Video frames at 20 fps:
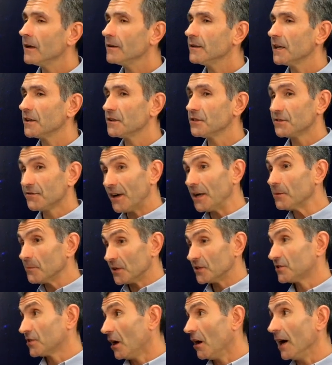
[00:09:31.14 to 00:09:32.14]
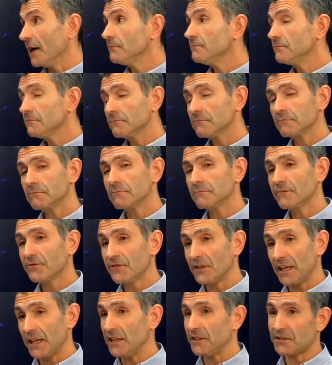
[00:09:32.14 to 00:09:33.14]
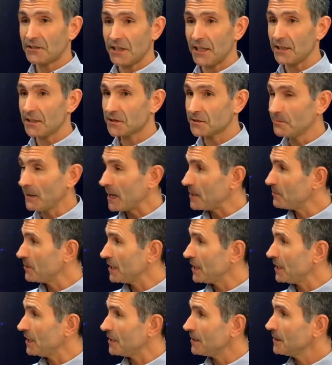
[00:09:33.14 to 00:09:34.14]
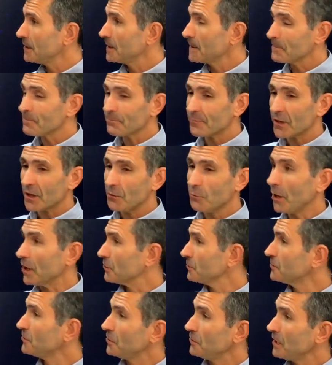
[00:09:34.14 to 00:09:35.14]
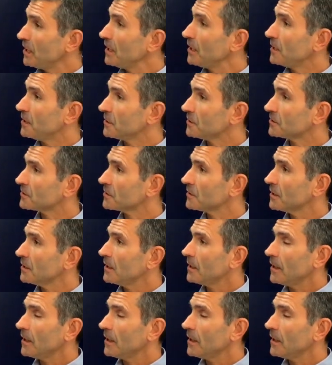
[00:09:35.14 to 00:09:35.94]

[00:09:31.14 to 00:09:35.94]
Now, the development time for these things may be 1 or 2 years,